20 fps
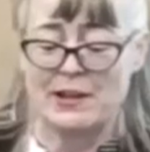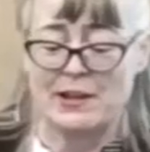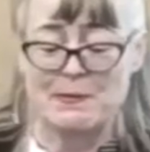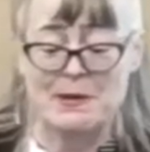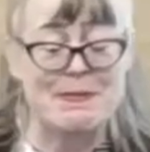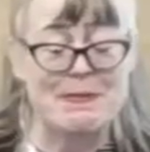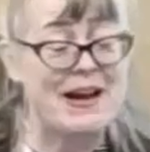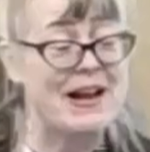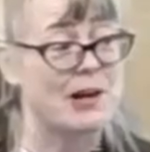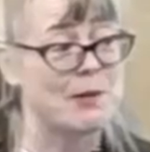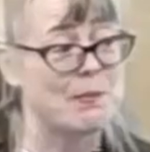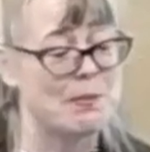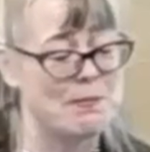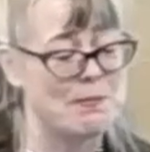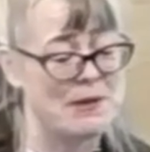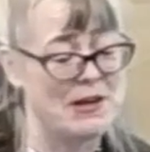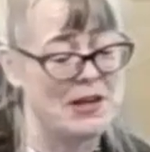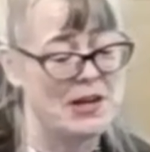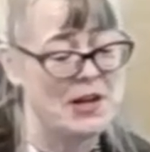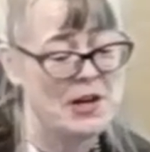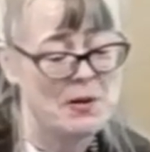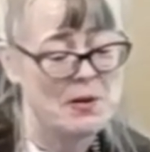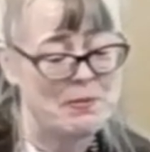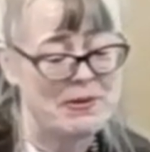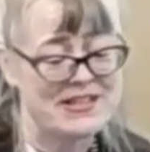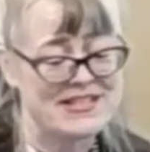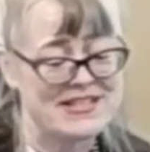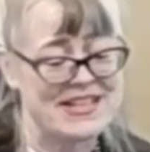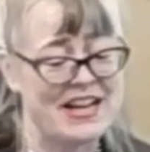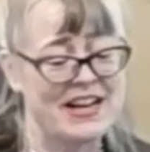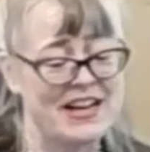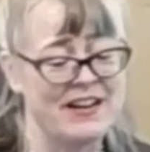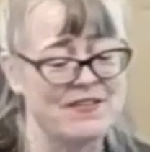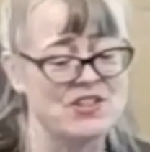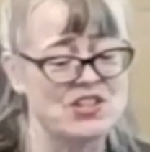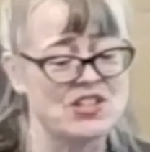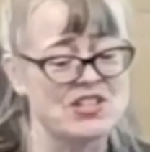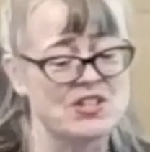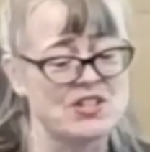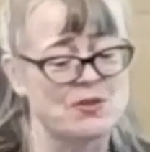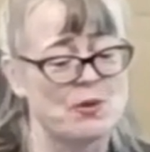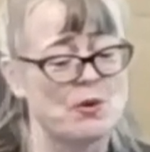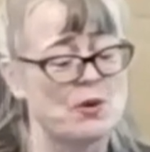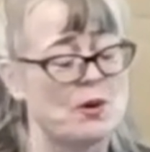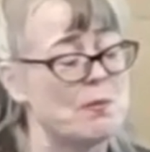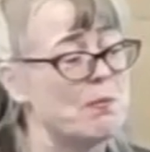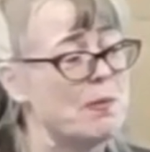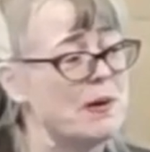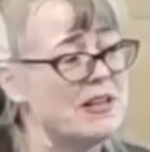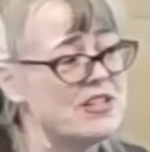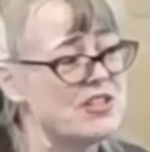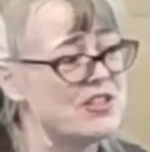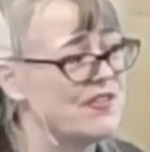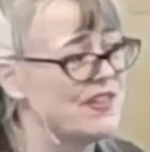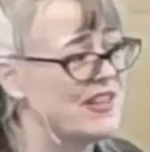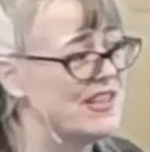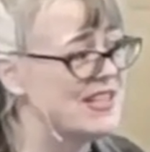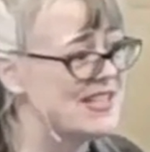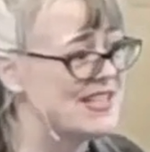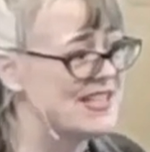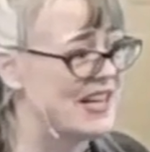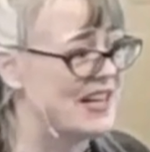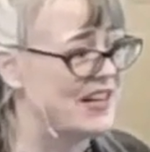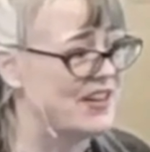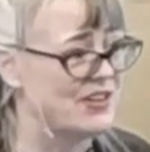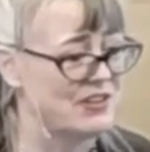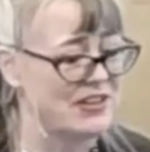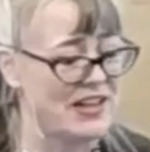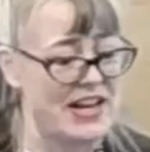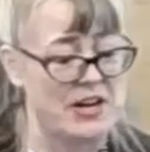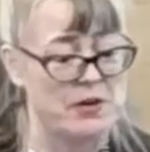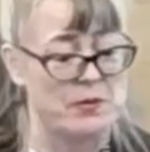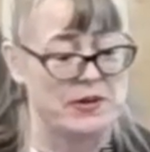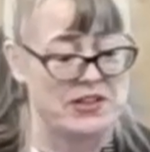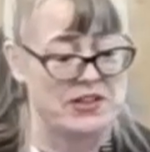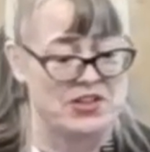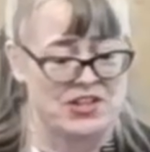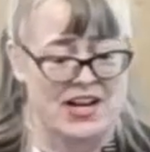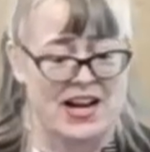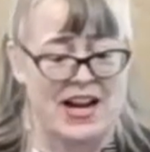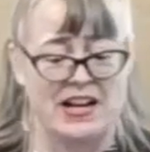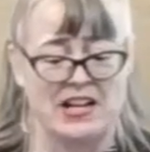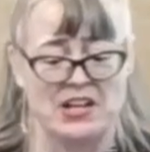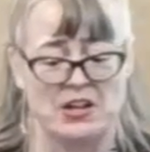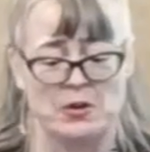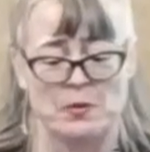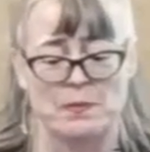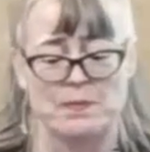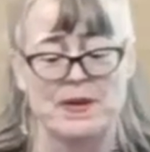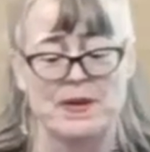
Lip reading: let me back up a bit because I have just thrown a bunch of insider language at you.